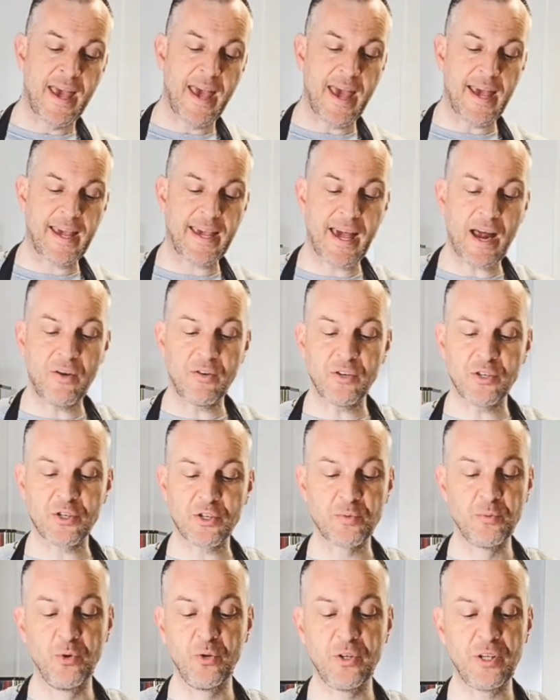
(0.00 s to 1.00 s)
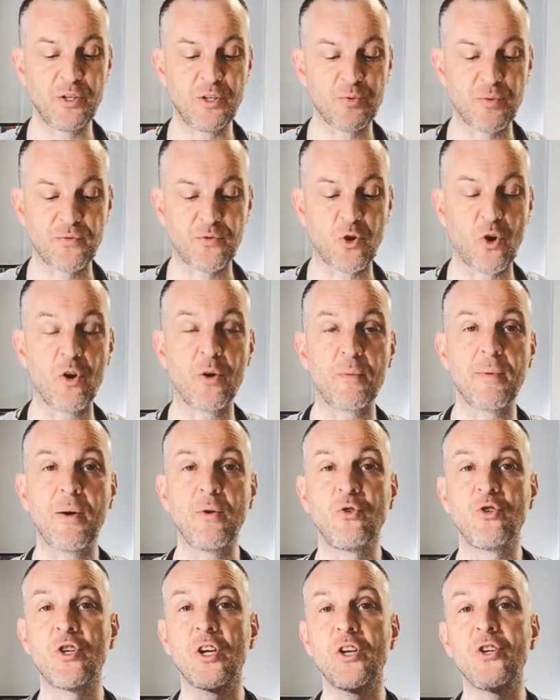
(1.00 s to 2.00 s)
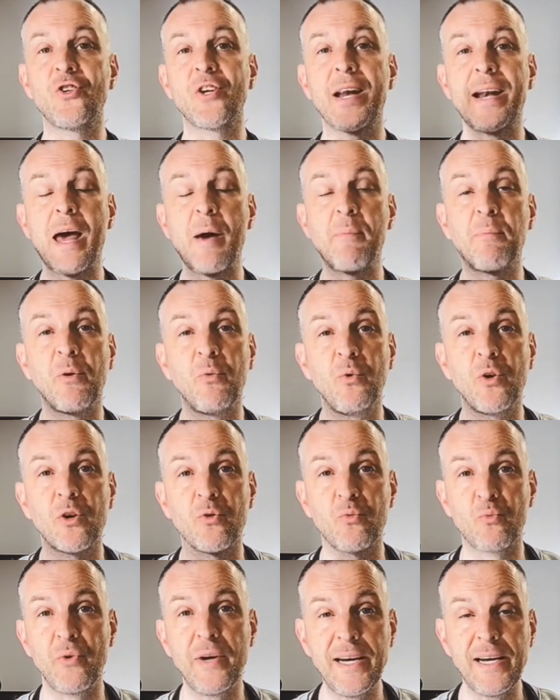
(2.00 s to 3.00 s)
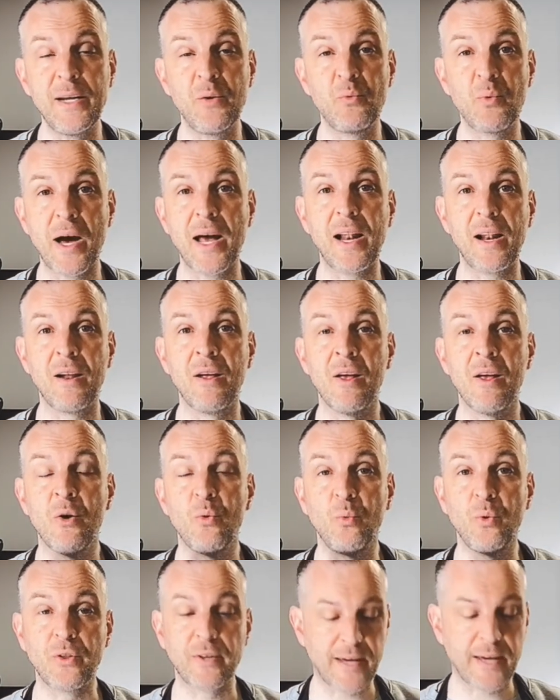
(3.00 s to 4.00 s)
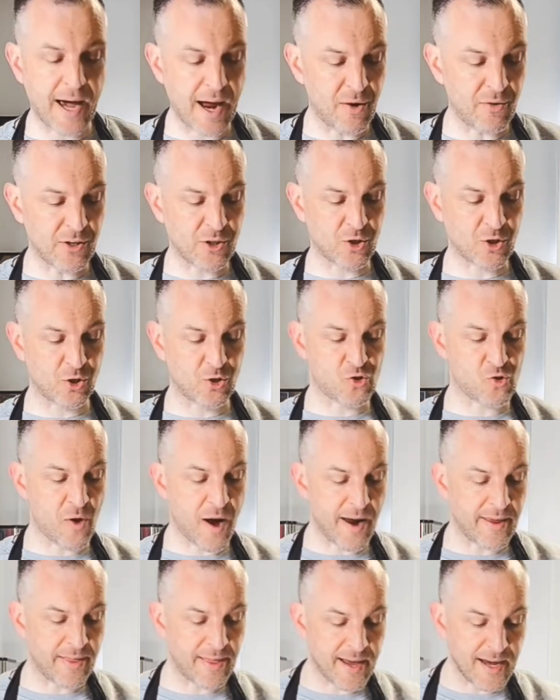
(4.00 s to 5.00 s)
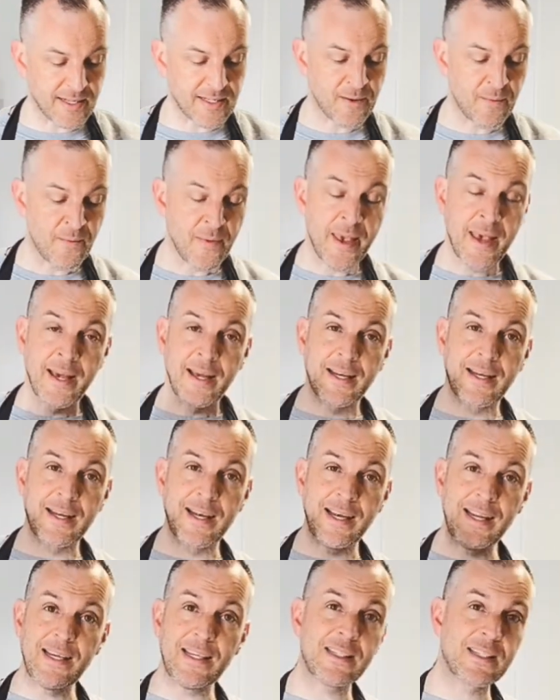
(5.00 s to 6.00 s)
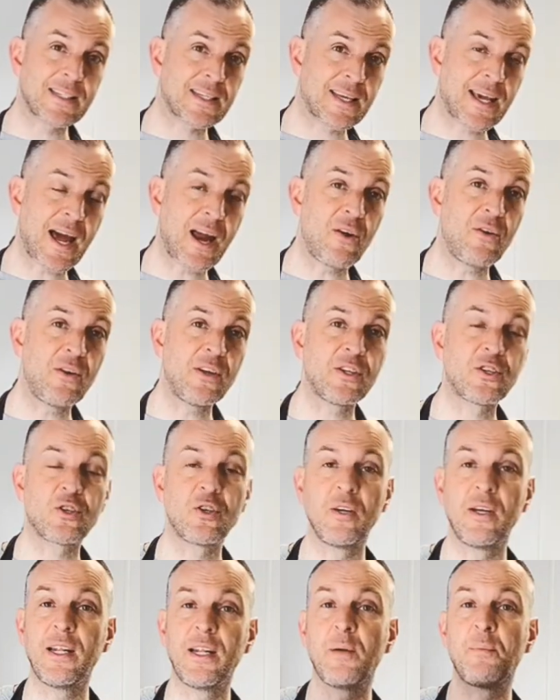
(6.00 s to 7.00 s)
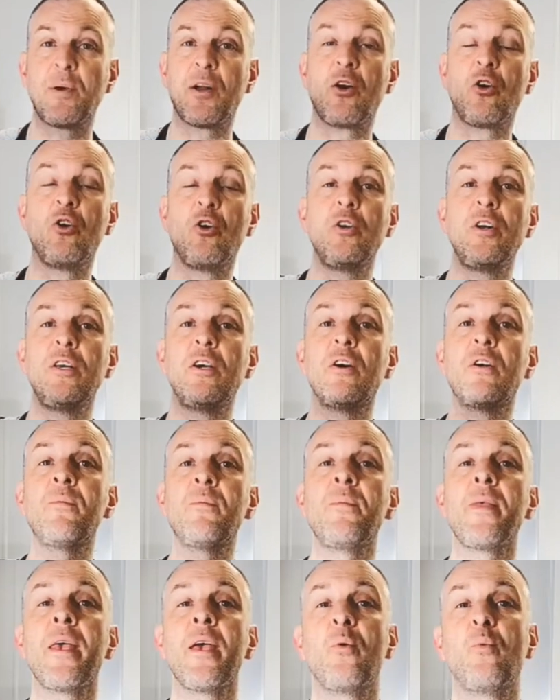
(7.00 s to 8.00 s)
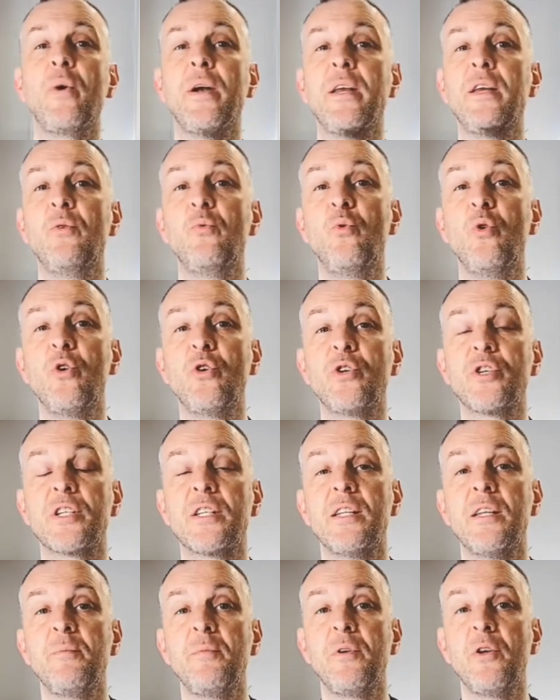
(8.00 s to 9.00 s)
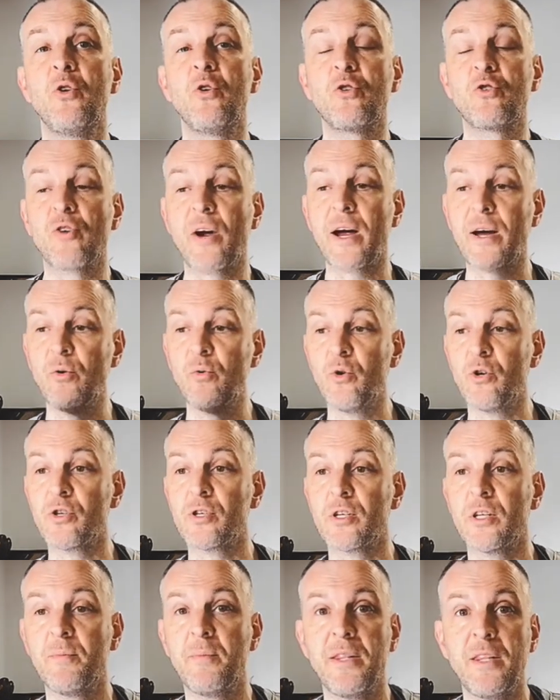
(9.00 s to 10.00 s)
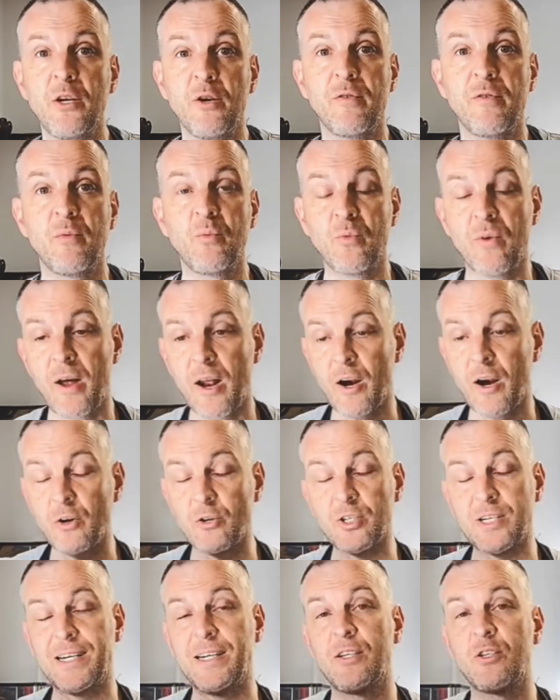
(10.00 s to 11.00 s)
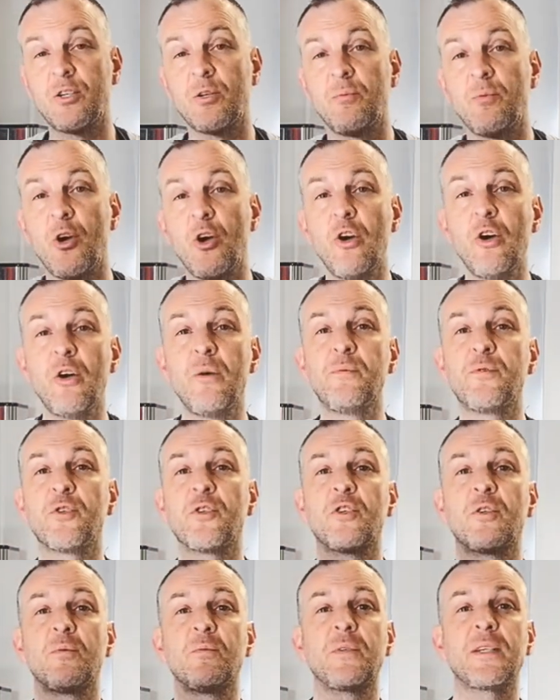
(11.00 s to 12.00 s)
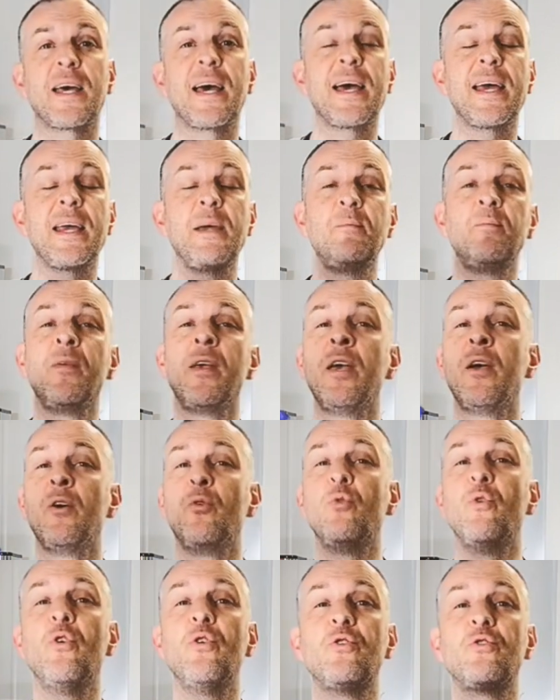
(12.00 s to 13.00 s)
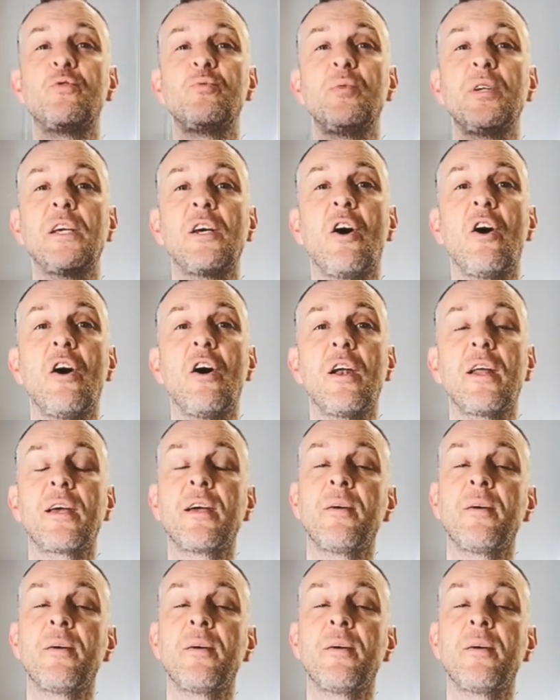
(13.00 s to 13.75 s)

Carrot smoothies we've talked about. Ginger and apple work really well with carrots, so try that. Glazed carrots, so a little bit of honey on. When you're roasting them, try roasting them in the oven alongside some herbs, so some thyme, rosemary, garlic,